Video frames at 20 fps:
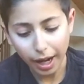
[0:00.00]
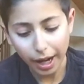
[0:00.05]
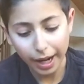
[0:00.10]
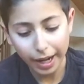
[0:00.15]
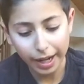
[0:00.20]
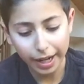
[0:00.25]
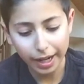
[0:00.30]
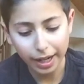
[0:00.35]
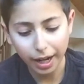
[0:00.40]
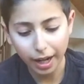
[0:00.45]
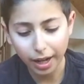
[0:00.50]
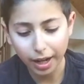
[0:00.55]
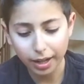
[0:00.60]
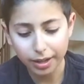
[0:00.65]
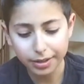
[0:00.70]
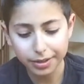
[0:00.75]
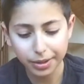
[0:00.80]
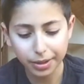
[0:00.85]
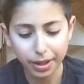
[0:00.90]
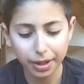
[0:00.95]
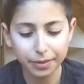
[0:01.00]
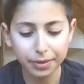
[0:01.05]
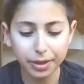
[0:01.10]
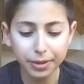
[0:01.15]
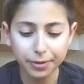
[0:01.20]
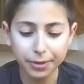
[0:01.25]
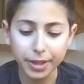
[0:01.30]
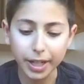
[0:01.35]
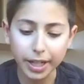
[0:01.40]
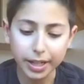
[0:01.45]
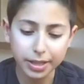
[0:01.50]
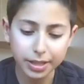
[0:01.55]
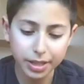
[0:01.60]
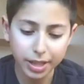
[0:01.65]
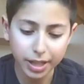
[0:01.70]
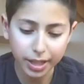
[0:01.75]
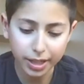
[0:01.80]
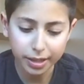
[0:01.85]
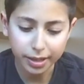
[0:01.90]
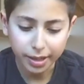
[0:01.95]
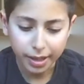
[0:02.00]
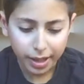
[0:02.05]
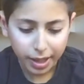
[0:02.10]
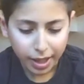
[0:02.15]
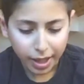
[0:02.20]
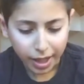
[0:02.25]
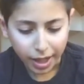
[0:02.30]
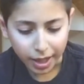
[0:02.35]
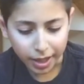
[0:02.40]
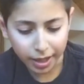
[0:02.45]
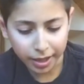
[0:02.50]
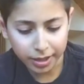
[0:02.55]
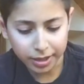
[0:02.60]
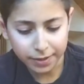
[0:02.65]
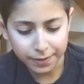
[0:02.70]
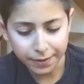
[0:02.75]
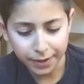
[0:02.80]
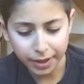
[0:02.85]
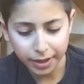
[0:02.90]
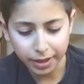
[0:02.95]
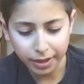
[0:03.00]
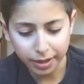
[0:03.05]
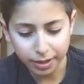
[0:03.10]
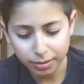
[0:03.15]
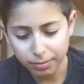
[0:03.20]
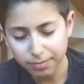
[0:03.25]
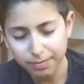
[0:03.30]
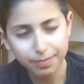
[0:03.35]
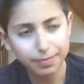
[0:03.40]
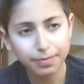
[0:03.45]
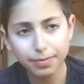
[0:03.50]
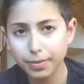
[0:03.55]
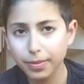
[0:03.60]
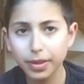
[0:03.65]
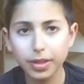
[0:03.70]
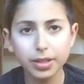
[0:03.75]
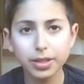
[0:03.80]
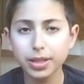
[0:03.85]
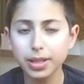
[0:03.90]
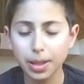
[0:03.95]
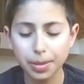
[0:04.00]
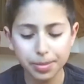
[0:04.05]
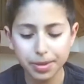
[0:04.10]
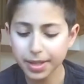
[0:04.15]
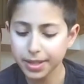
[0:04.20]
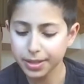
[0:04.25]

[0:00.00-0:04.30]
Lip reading: I don't have any finesse jigs, and I just figured there's some